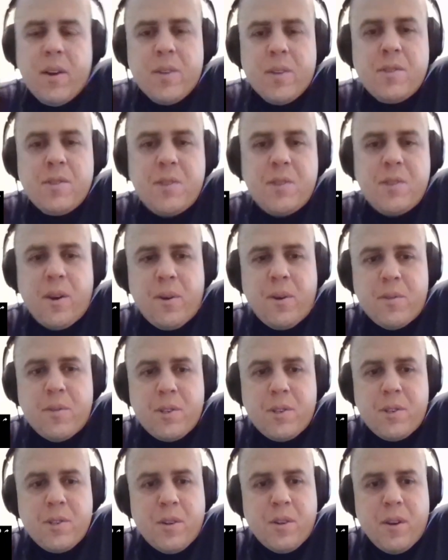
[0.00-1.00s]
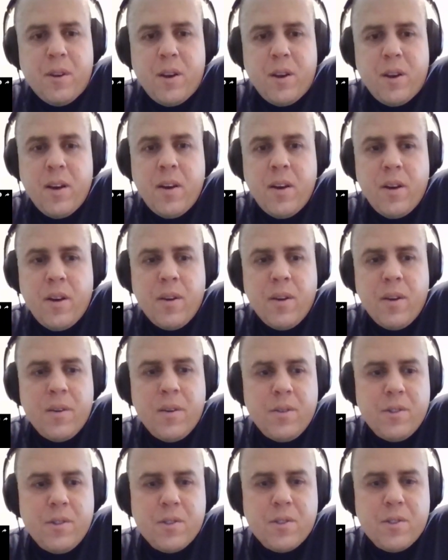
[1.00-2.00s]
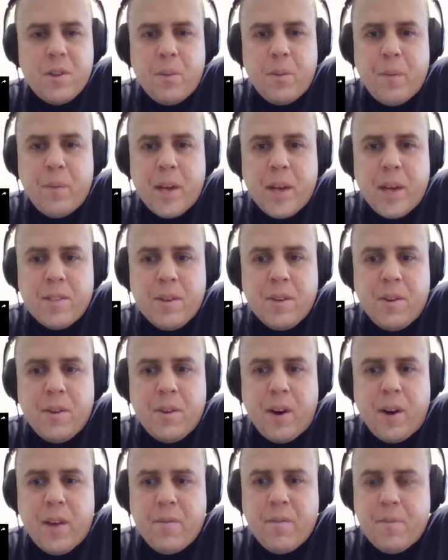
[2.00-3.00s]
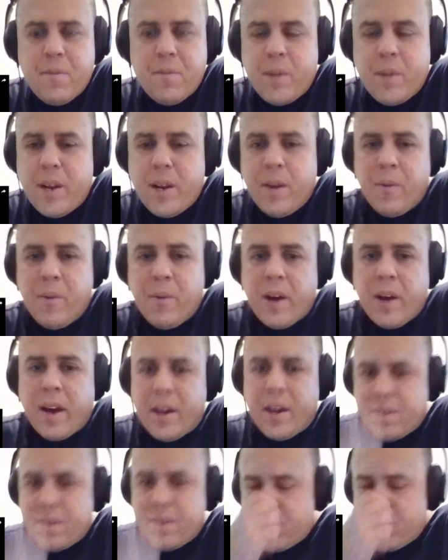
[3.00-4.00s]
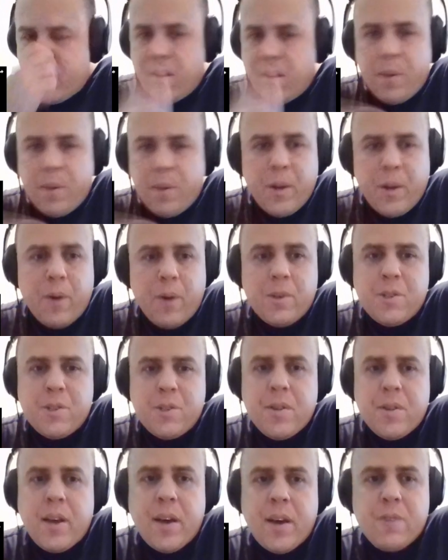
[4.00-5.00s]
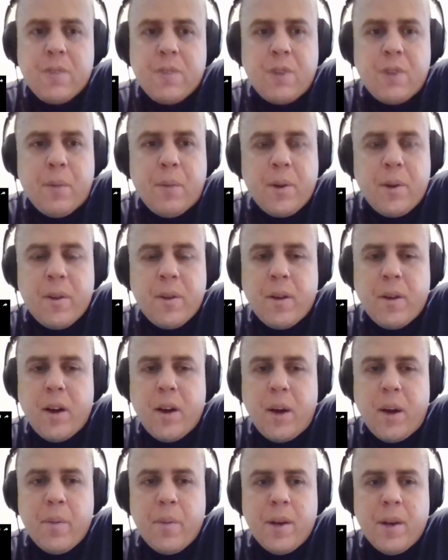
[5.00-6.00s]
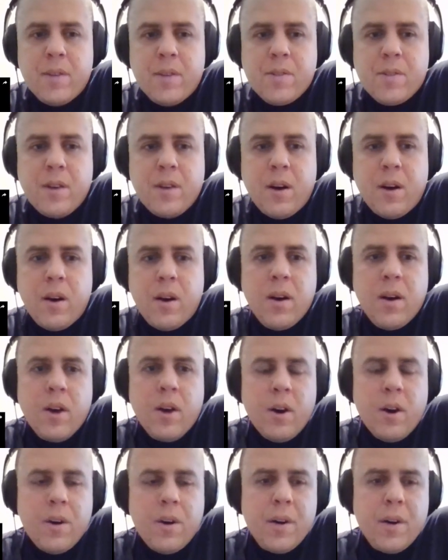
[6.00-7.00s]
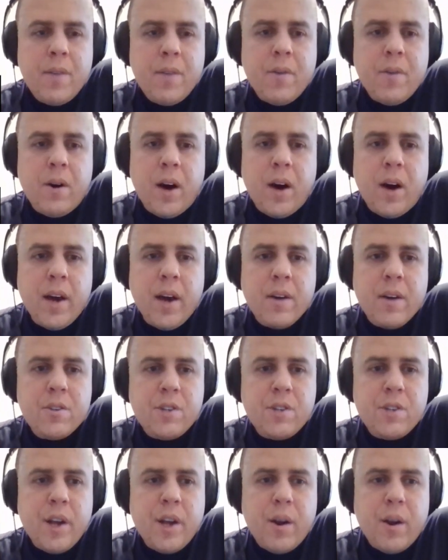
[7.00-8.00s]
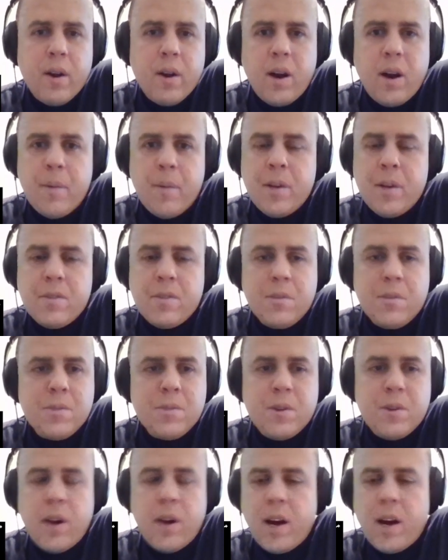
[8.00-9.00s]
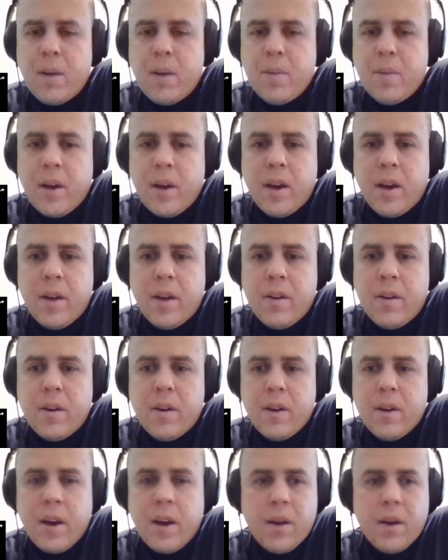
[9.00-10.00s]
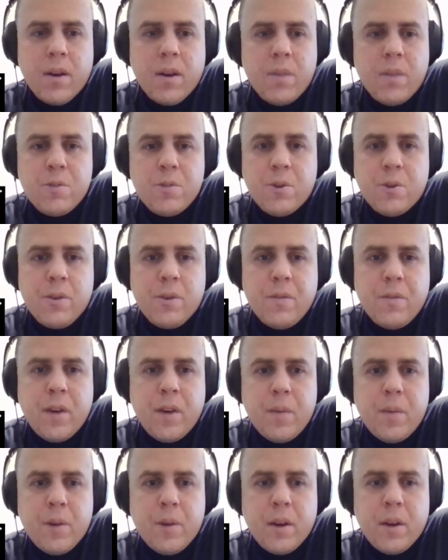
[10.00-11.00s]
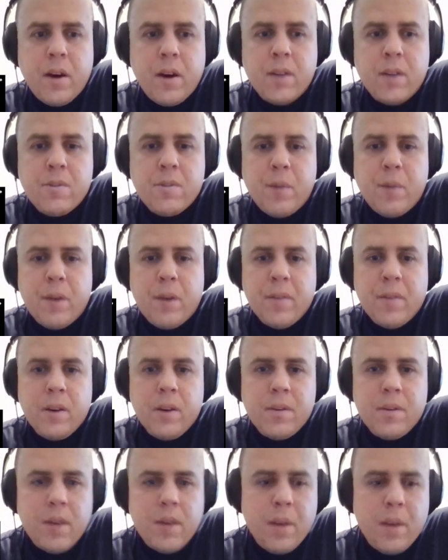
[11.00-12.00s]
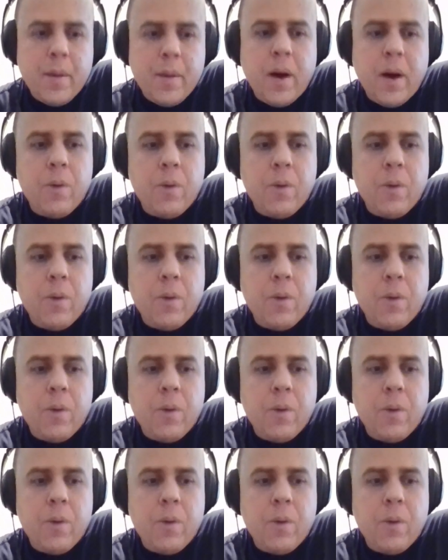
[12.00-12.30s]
So just a just an amazing life. But anyway, guys, let me know what you think. Drop it in the comments. Leave a like, share, comment, subscribe, and yeah, come join the family. God's Mafia. I'm out.